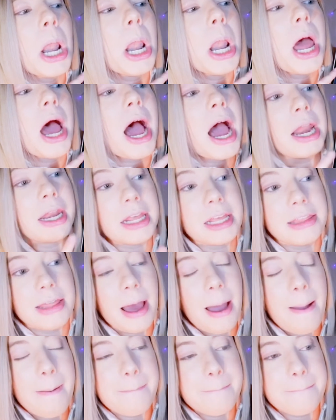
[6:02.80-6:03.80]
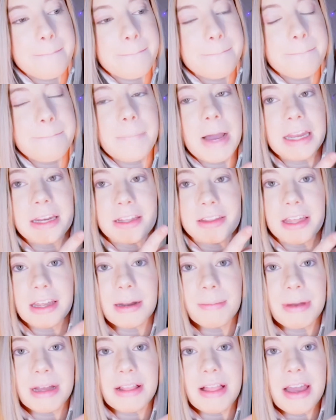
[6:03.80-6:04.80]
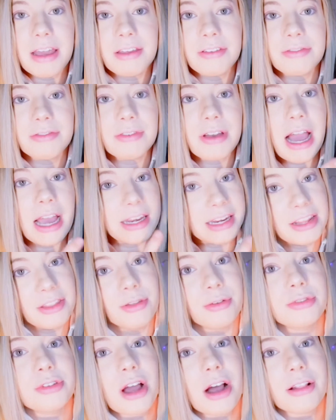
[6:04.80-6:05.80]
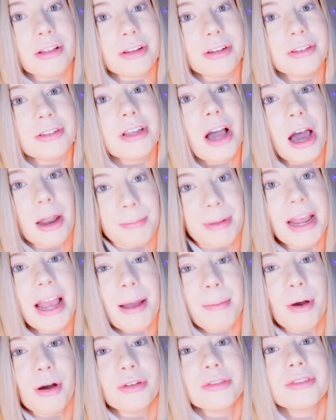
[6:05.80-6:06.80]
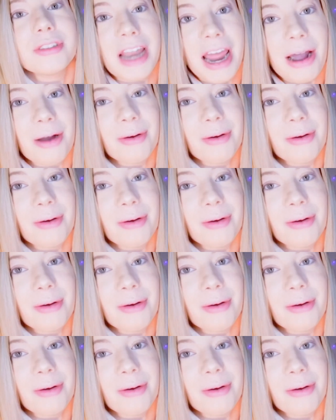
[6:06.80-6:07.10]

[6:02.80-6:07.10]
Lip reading: I need that. I need that in my life. I need those colors on my eyeballs now.